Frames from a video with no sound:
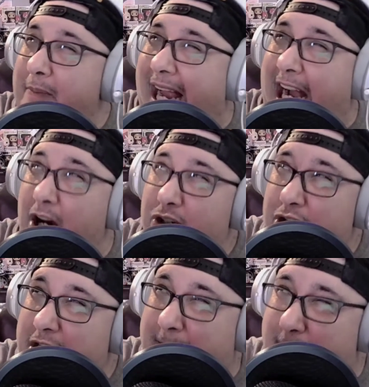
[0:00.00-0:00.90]
outer
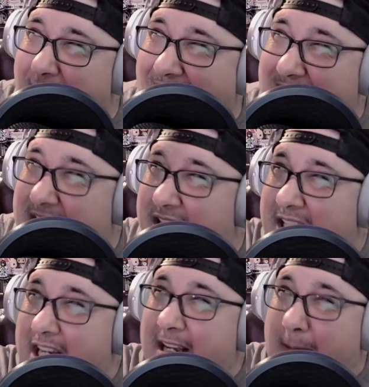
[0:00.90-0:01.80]
space
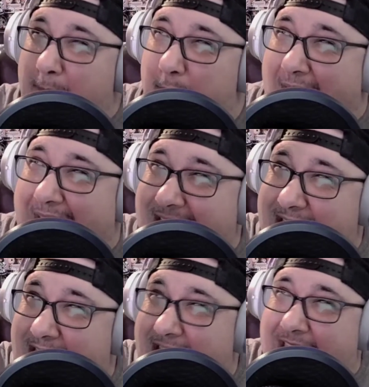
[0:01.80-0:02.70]
by
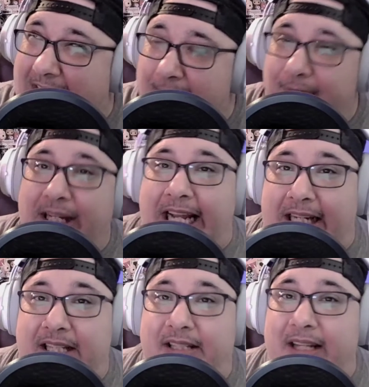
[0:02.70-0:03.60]

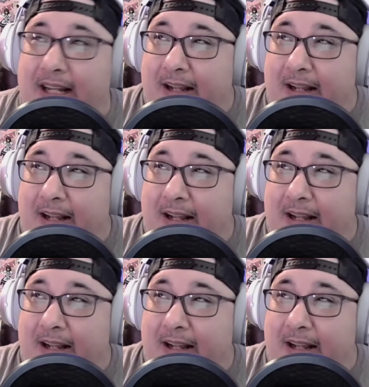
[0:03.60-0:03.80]
Netflix